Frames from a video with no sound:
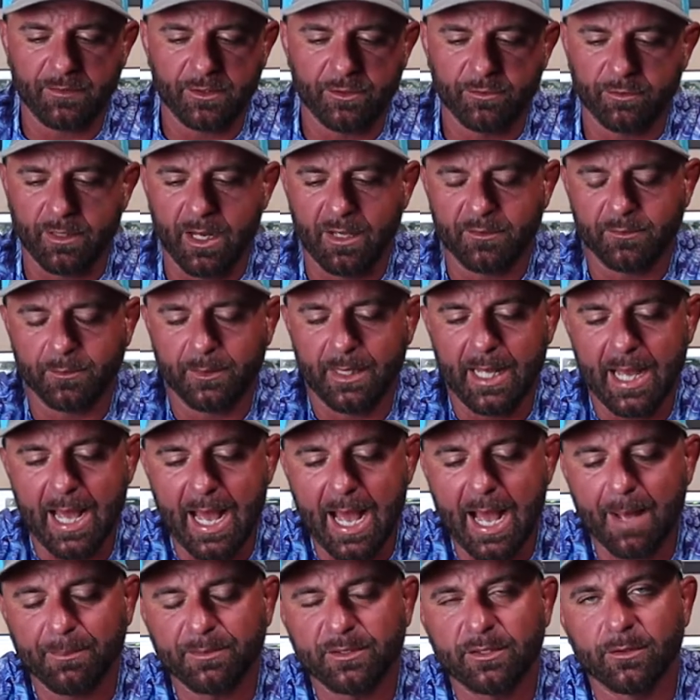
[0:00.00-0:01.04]
It drives me
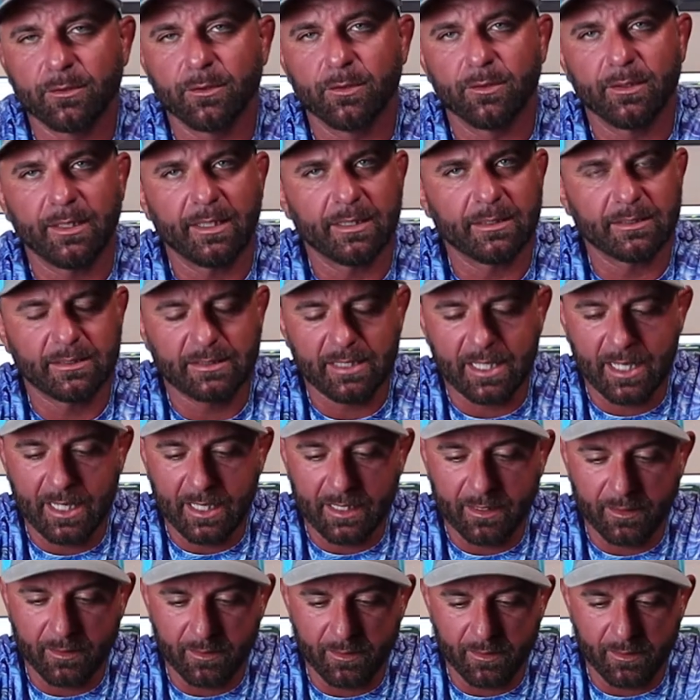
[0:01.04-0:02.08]
absolutely
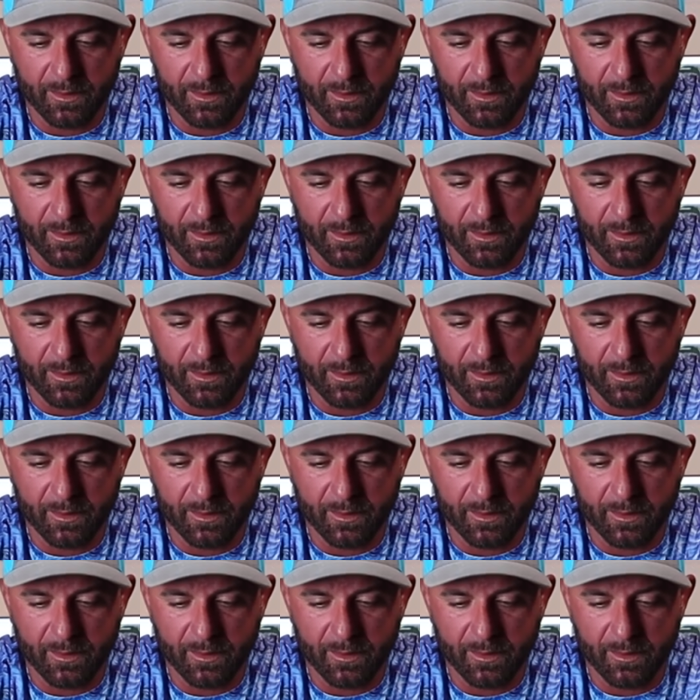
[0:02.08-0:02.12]
insane.